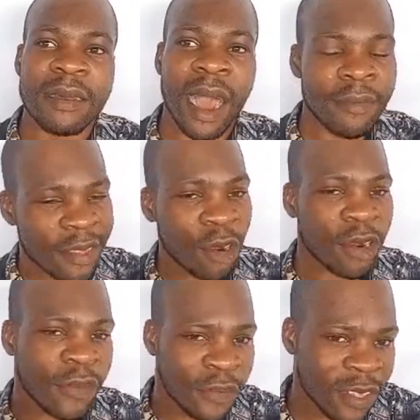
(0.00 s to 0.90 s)
I'm still on
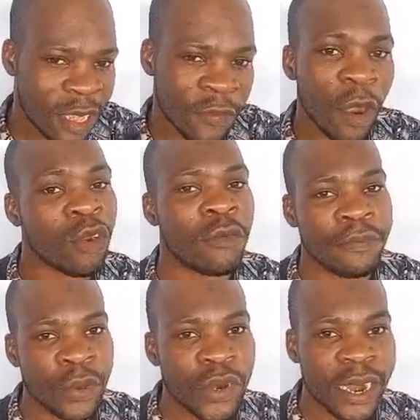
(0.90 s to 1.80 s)
the stage 4 on
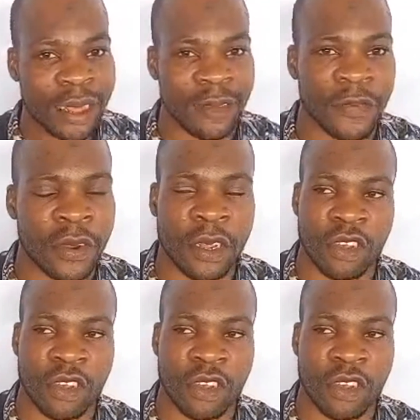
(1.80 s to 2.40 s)
building that finish.